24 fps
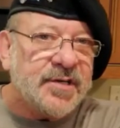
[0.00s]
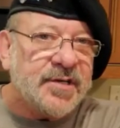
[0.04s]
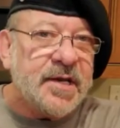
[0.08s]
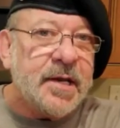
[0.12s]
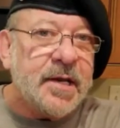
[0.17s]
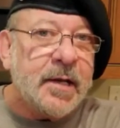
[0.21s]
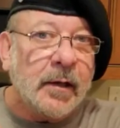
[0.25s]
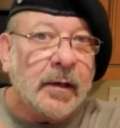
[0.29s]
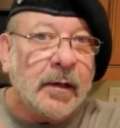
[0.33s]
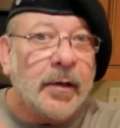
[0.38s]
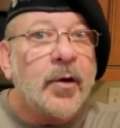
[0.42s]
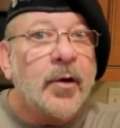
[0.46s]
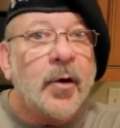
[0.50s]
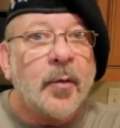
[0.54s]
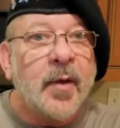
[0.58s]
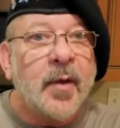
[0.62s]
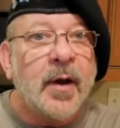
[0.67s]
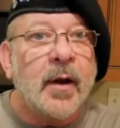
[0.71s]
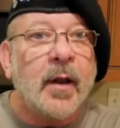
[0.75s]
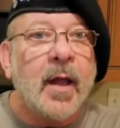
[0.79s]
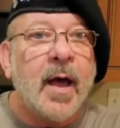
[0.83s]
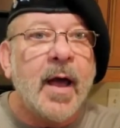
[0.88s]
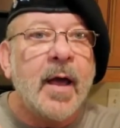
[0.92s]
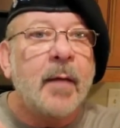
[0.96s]
need a little bit of
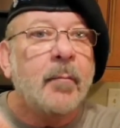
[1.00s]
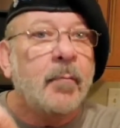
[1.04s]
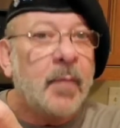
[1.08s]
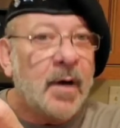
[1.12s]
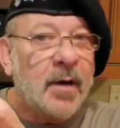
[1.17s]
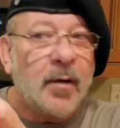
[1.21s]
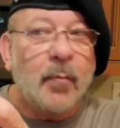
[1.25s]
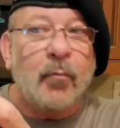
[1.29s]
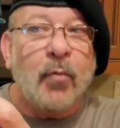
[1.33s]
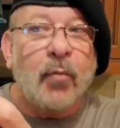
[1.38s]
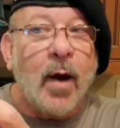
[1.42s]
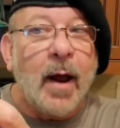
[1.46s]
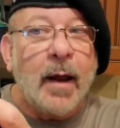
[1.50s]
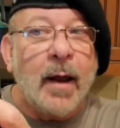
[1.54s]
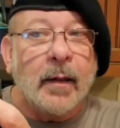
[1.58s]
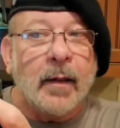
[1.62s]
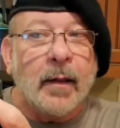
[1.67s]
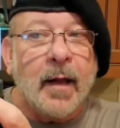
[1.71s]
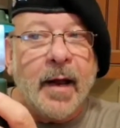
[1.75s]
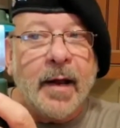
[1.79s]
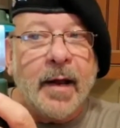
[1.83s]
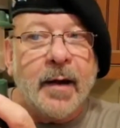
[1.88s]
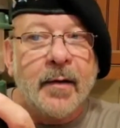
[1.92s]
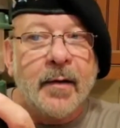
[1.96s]
light, but a bright
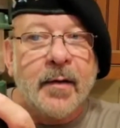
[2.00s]
light.